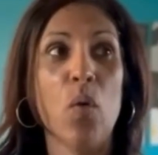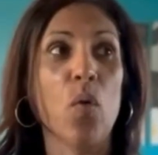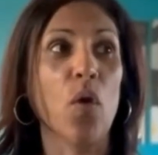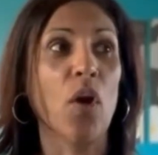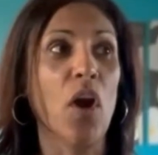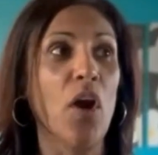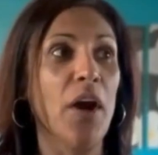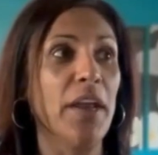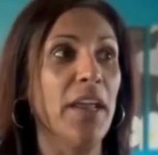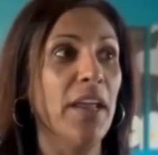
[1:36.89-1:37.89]
or
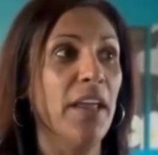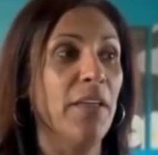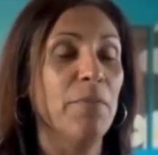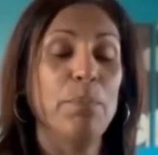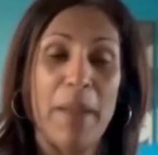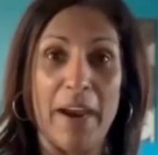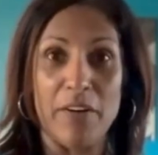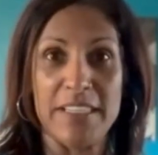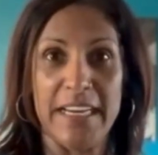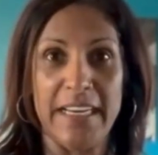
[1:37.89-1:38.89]
on
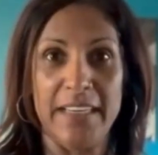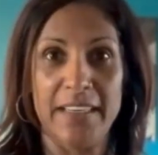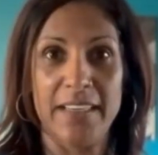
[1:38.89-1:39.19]
parenting.